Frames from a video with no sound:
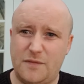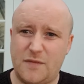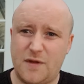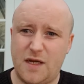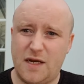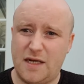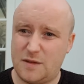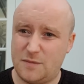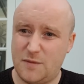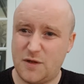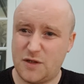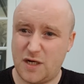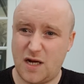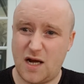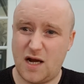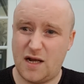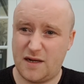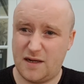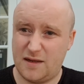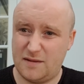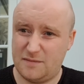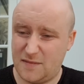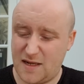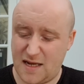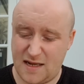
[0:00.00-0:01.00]
And it's much
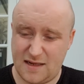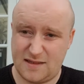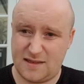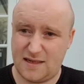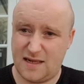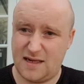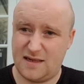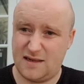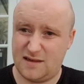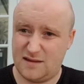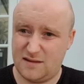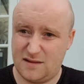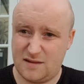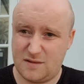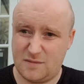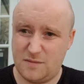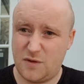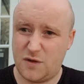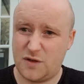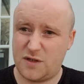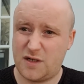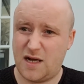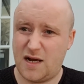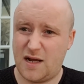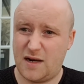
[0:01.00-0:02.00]
harder, like I said, it's
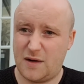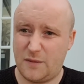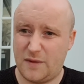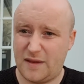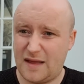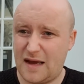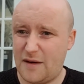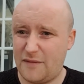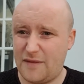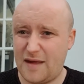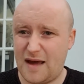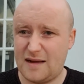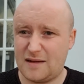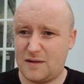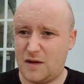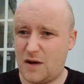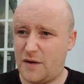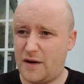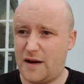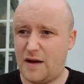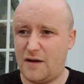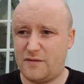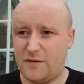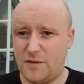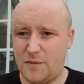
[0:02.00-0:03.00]
much harder without that
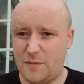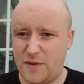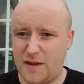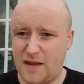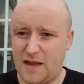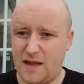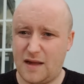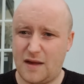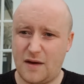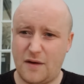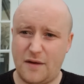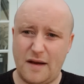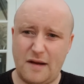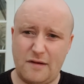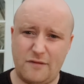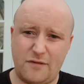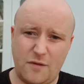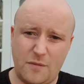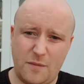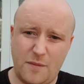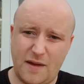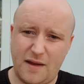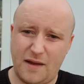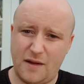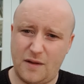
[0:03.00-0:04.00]
going out for a beer, going out for
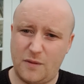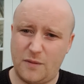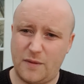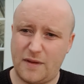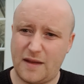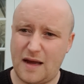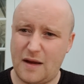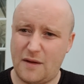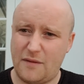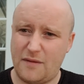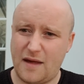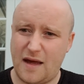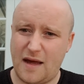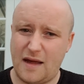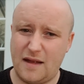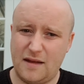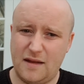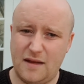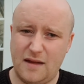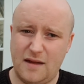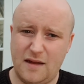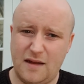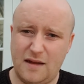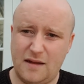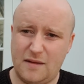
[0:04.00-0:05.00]
a meal, without that
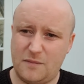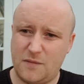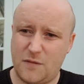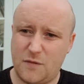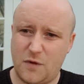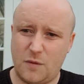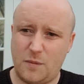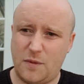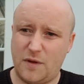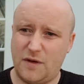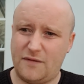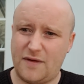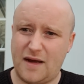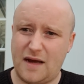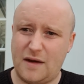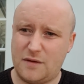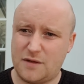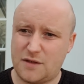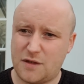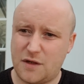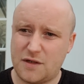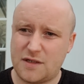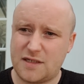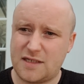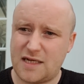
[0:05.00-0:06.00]
couple of
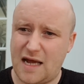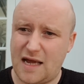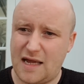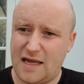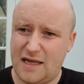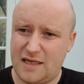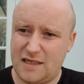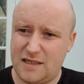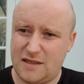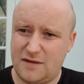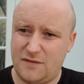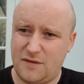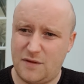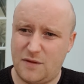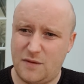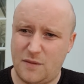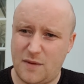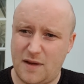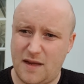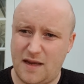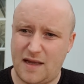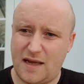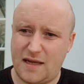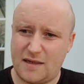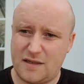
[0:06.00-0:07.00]
hours on-site interview where
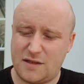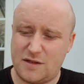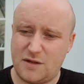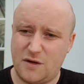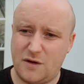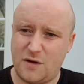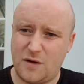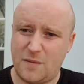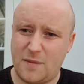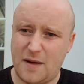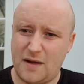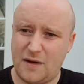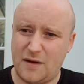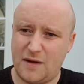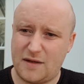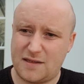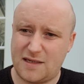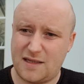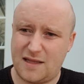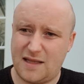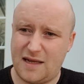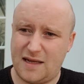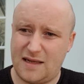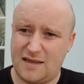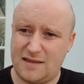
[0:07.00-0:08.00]
you get to talk about lots
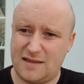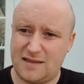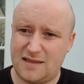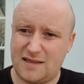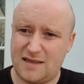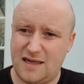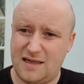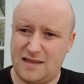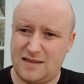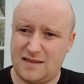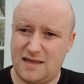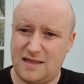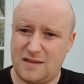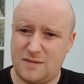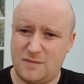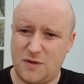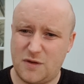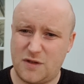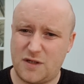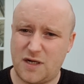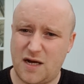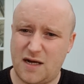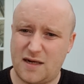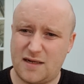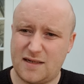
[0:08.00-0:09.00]
of things. It's much
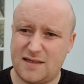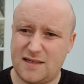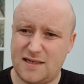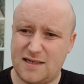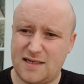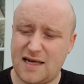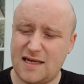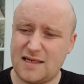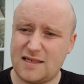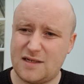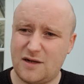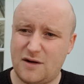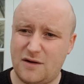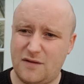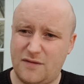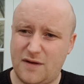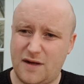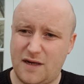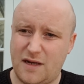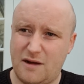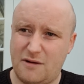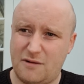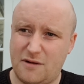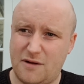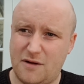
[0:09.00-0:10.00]
harder to test on a
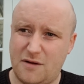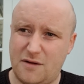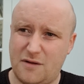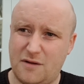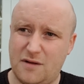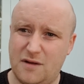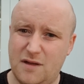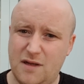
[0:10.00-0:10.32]
video call.